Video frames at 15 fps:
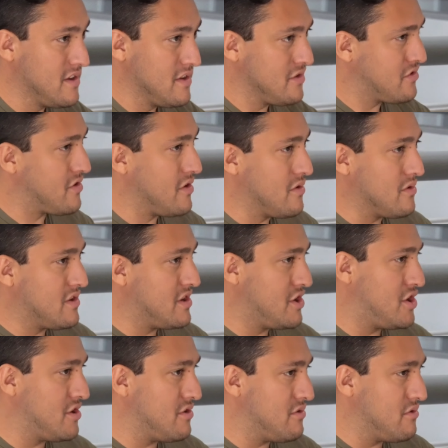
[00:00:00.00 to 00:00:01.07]
so did
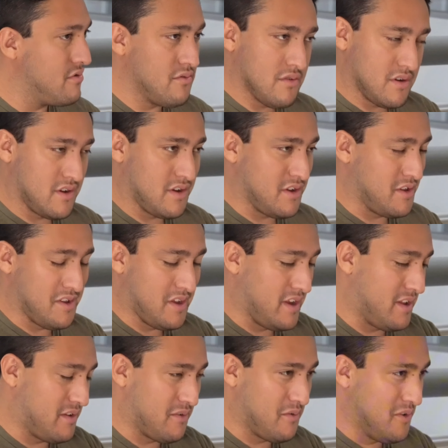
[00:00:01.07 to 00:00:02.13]
you?
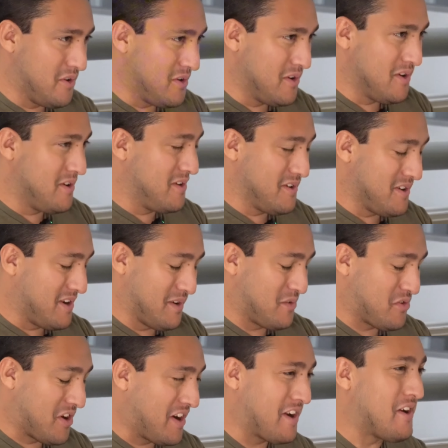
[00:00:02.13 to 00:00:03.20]
And
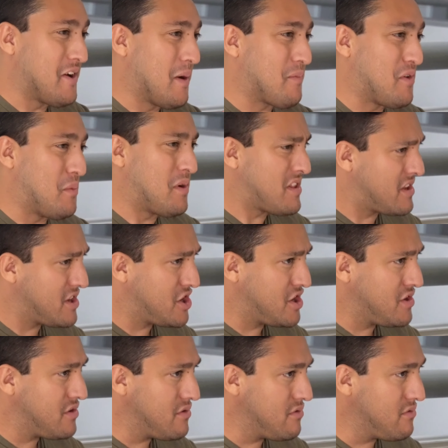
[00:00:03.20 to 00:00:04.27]
sorry to interrupt you, but sure.
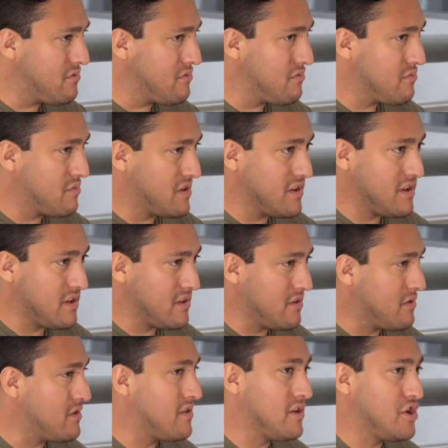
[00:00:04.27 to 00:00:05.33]

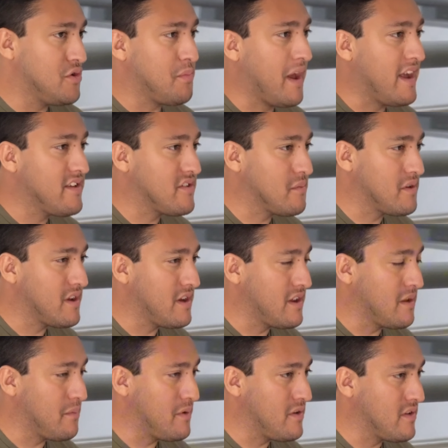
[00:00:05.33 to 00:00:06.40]
Did you pay somebody to
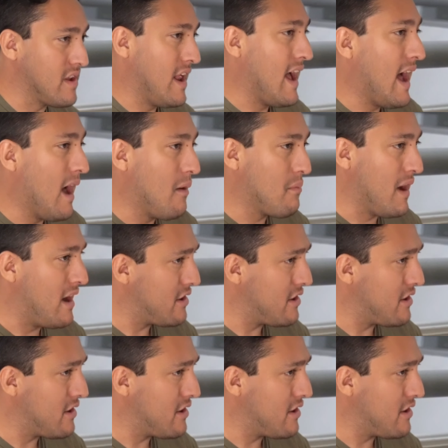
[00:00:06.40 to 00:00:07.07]
build an app? How did